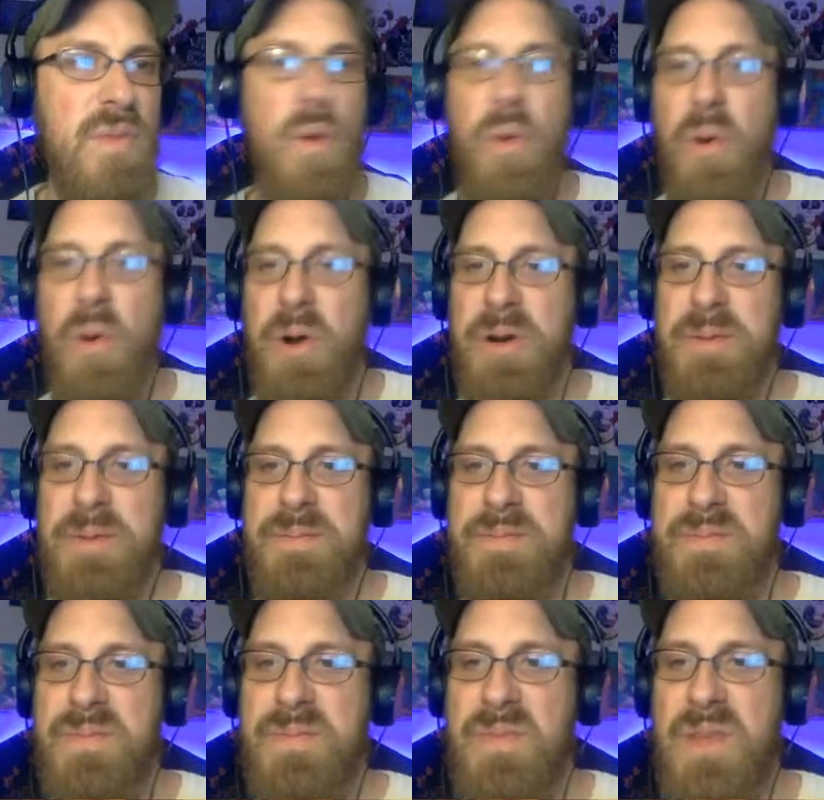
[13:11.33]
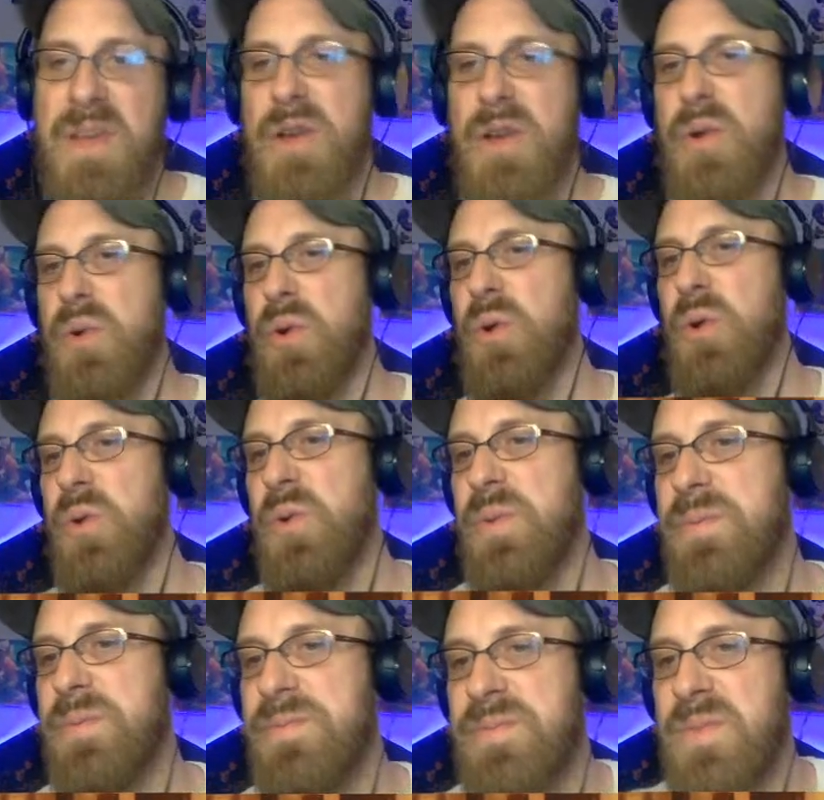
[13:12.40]
Or, ooh,
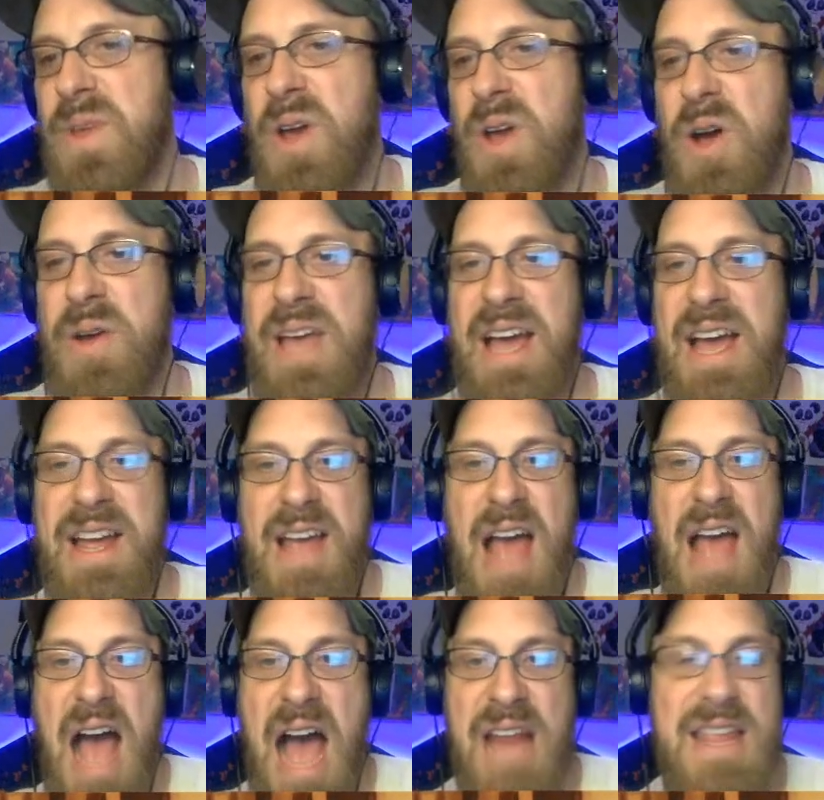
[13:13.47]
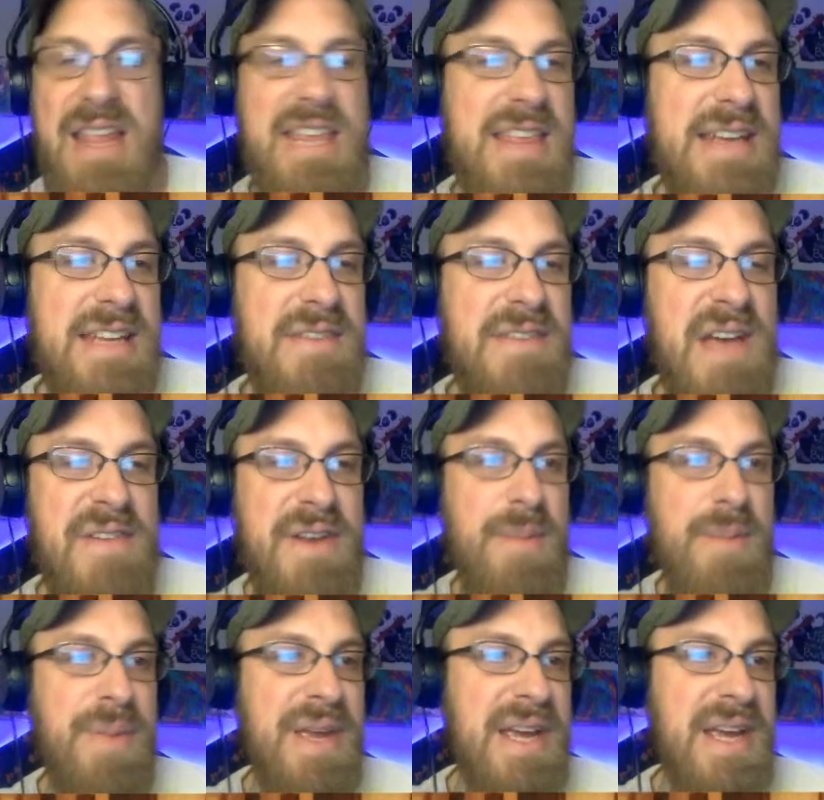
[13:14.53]
okay. I like the idea of having a
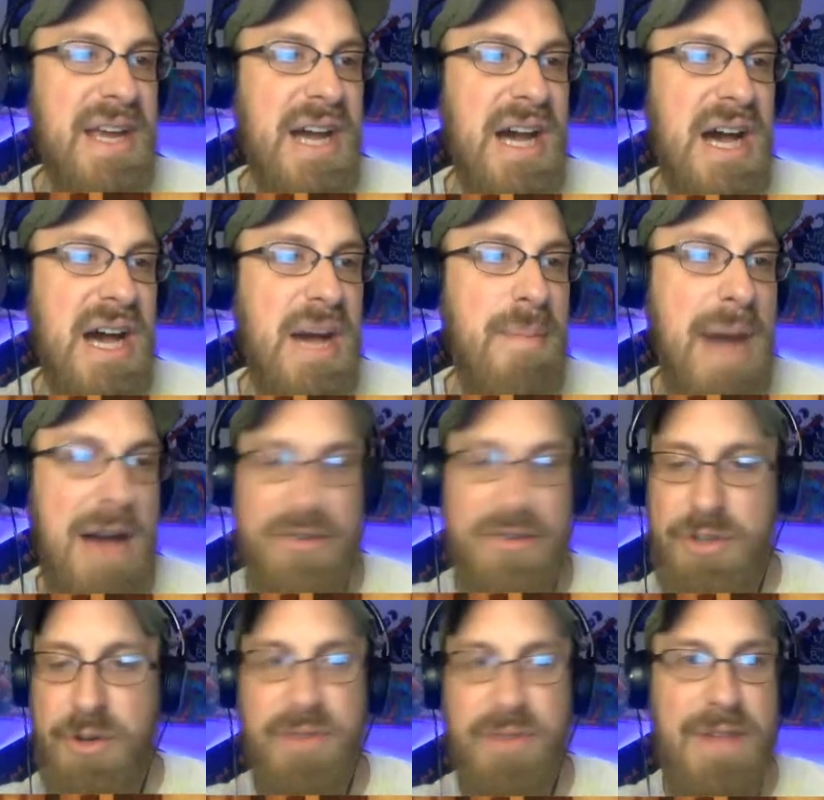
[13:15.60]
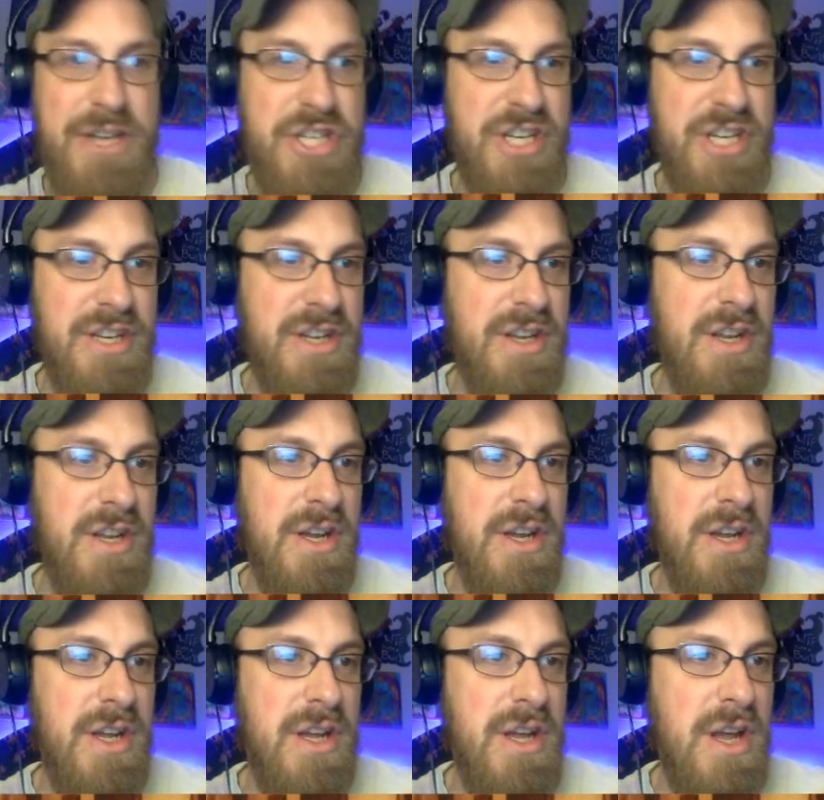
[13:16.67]
big milestone invention.
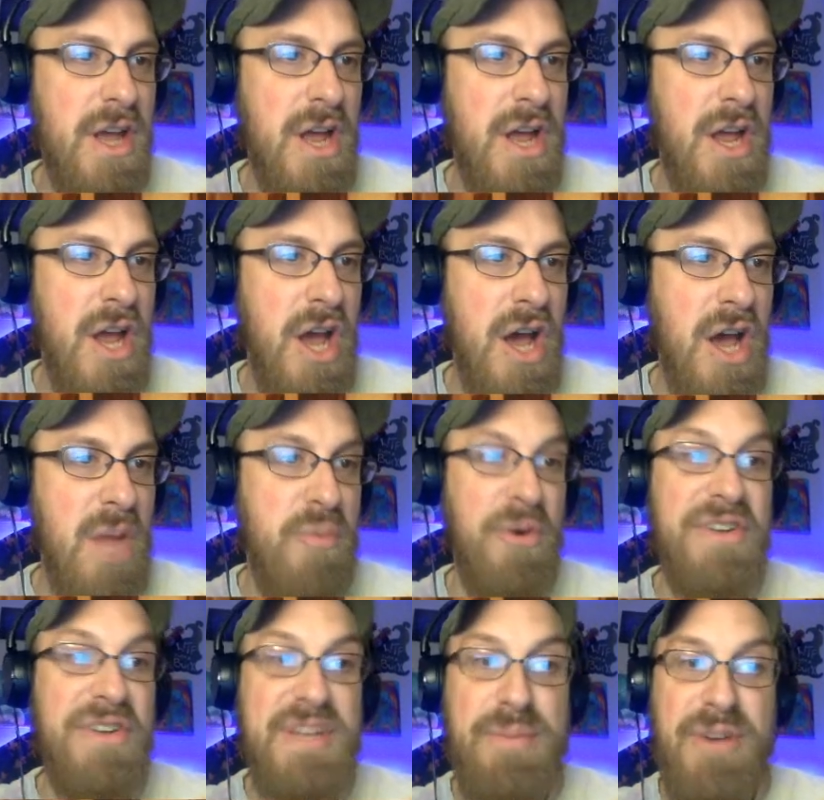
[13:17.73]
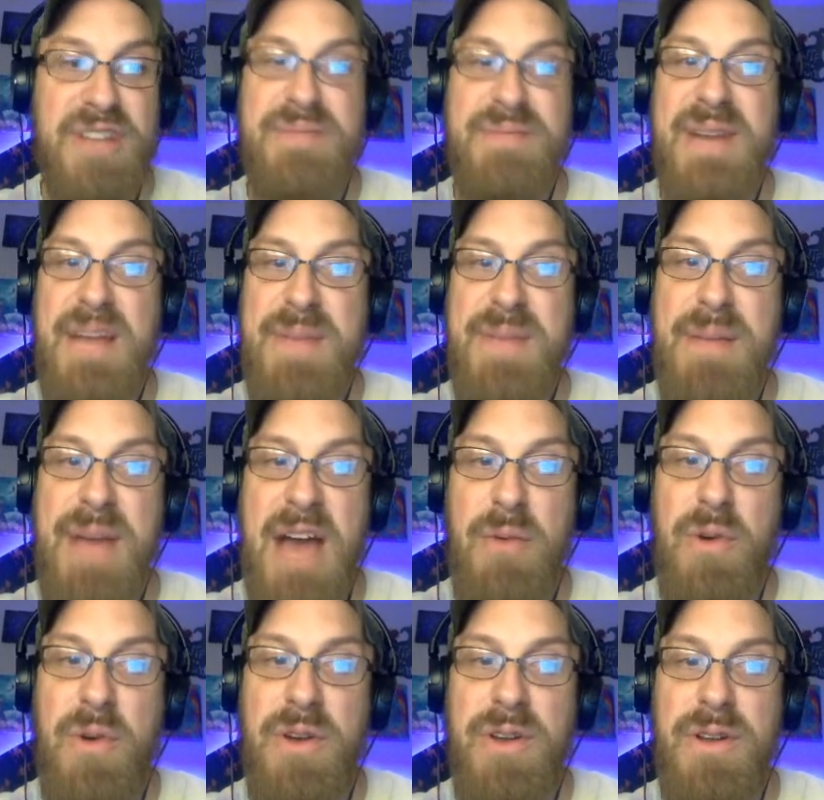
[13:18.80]
Printing press might not be a bad
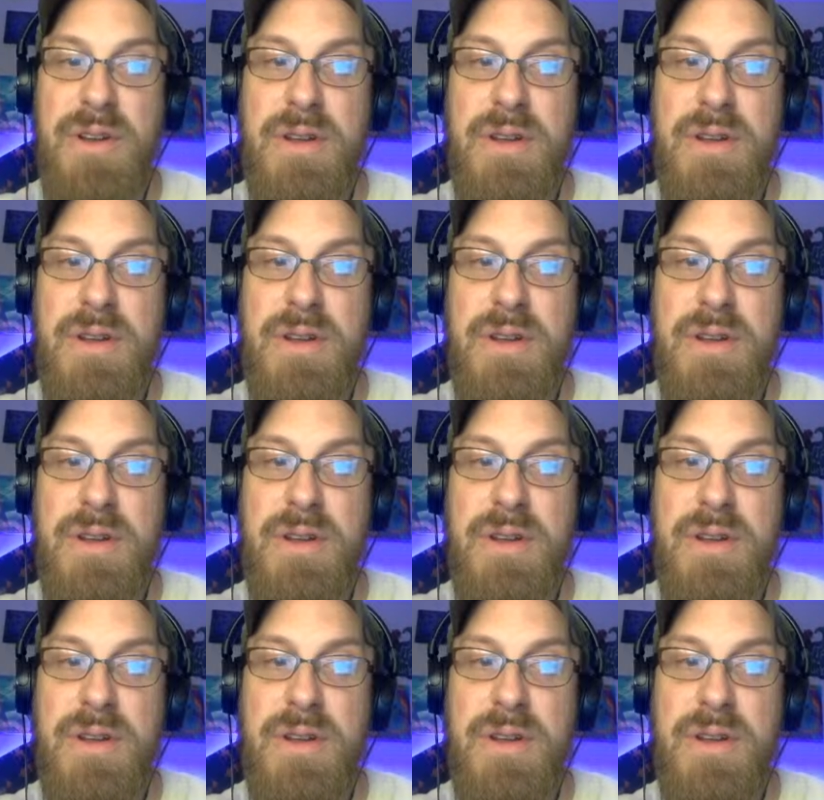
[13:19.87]
one.